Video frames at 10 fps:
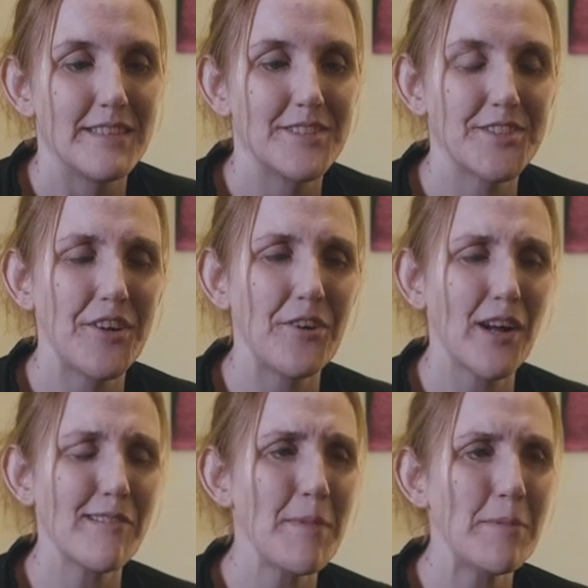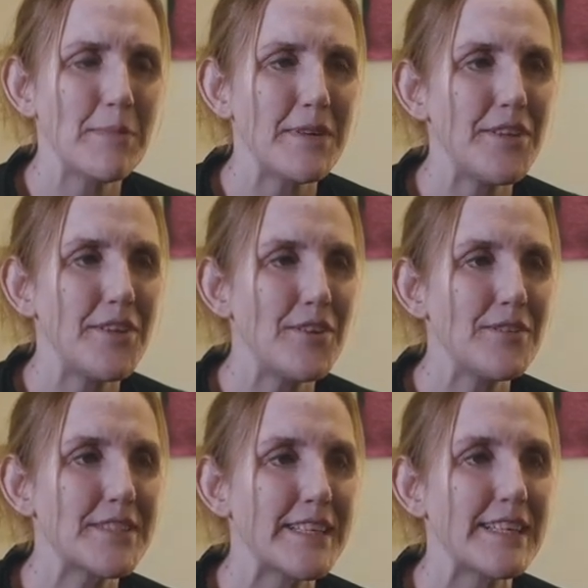So I remember
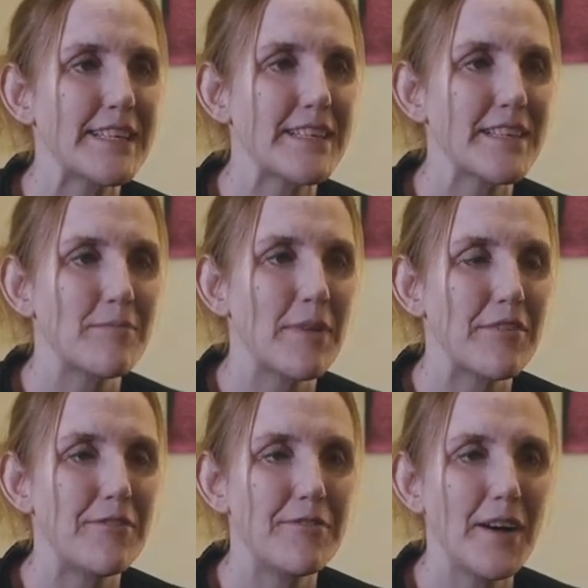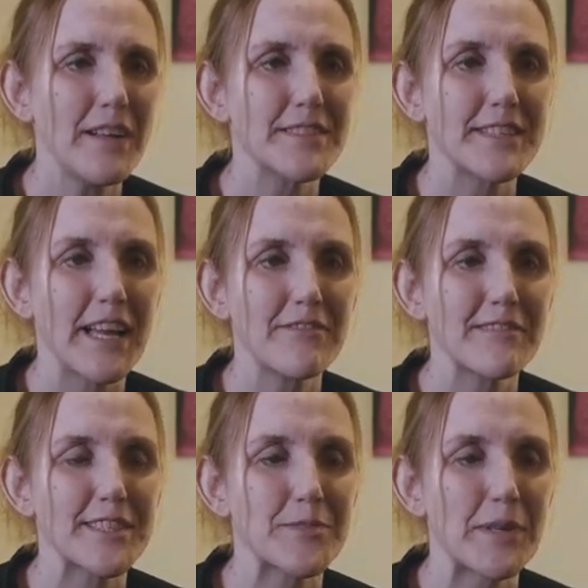using, my first ever
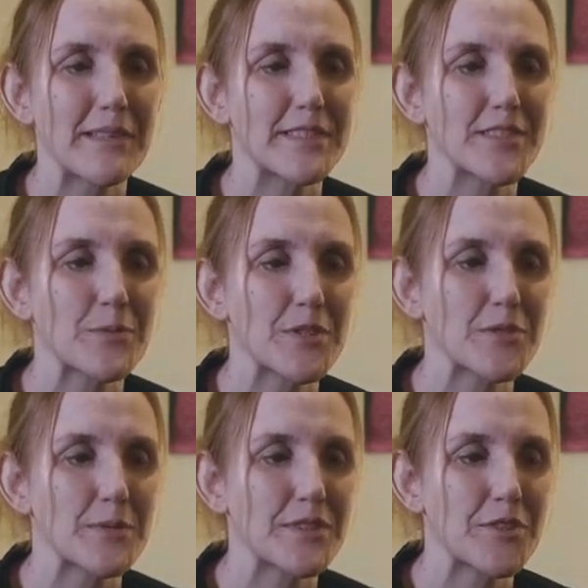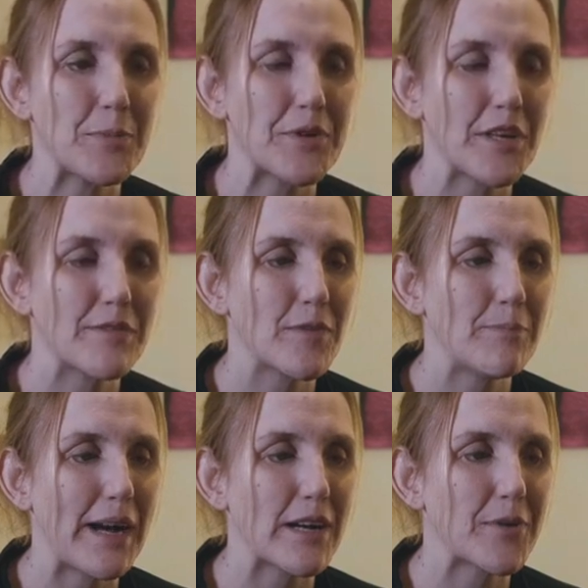experience was with Supernova
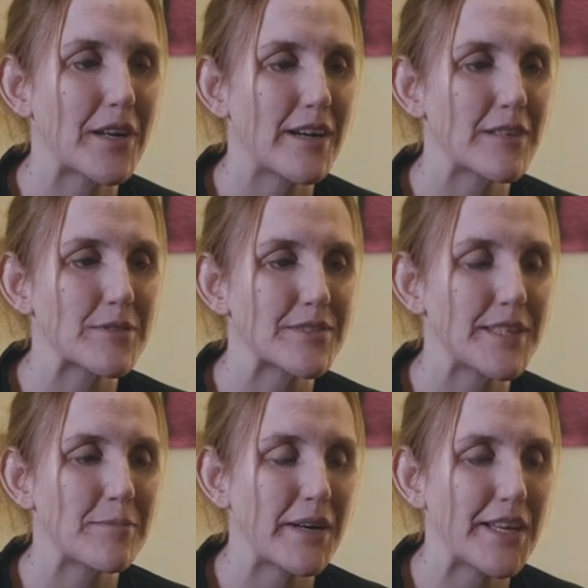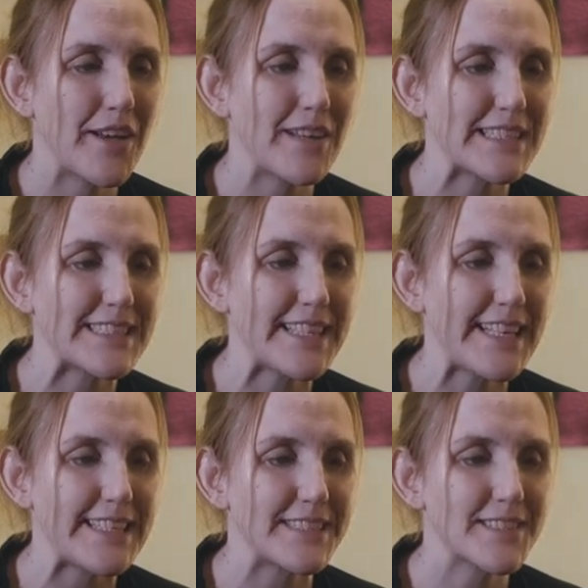back when I was in my early
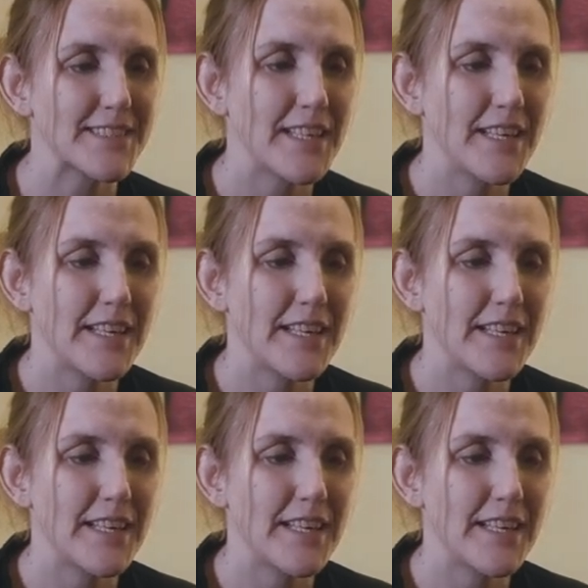teens.